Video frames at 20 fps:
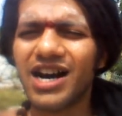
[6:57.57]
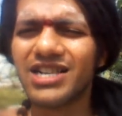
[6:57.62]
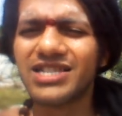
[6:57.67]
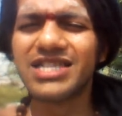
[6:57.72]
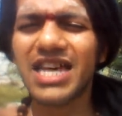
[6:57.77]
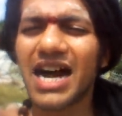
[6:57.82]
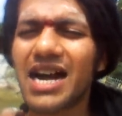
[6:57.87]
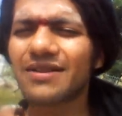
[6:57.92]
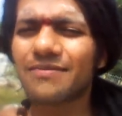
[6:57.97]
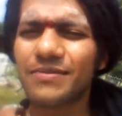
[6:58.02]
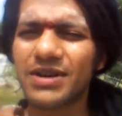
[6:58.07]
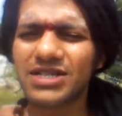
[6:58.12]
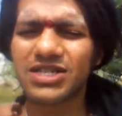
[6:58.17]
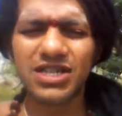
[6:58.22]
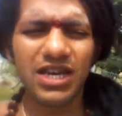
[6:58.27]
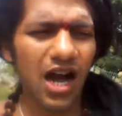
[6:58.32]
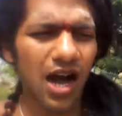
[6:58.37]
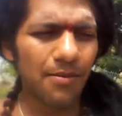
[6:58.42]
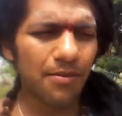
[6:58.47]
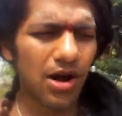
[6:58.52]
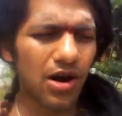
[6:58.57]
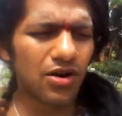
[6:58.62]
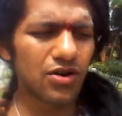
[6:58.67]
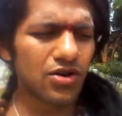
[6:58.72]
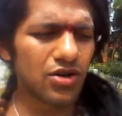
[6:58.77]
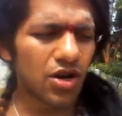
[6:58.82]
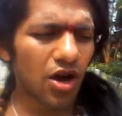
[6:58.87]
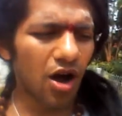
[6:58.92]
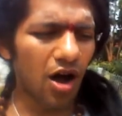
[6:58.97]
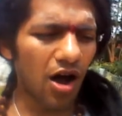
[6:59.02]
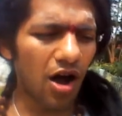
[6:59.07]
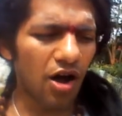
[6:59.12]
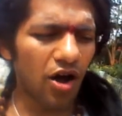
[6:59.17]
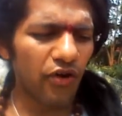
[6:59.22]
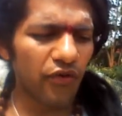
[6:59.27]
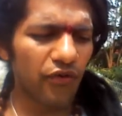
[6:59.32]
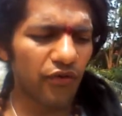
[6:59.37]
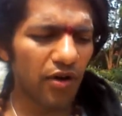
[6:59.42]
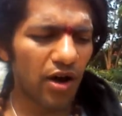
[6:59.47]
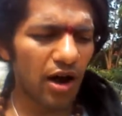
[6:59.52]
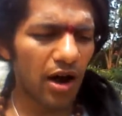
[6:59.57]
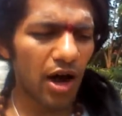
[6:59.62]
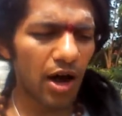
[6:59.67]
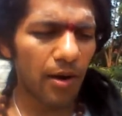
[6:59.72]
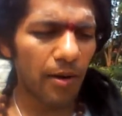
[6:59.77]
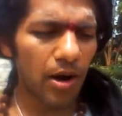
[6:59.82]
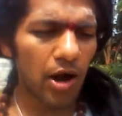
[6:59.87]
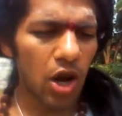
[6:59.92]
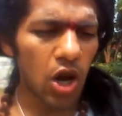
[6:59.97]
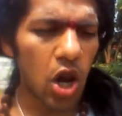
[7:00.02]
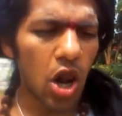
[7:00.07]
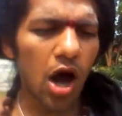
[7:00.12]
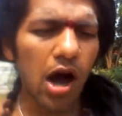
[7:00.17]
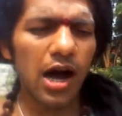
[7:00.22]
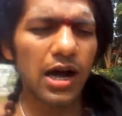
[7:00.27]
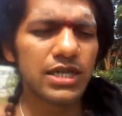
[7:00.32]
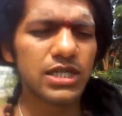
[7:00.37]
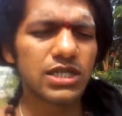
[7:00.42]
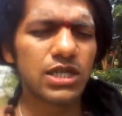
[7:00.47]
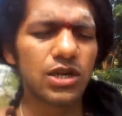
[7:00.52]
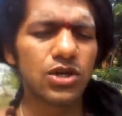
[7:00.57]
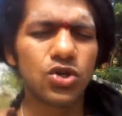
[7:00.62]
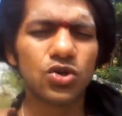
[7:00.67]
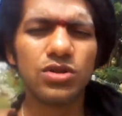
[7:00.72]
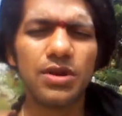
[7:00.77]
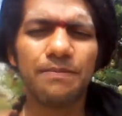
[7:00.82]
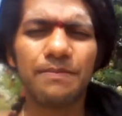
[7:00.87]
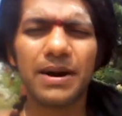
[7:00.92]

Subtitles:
That much amount of loss to the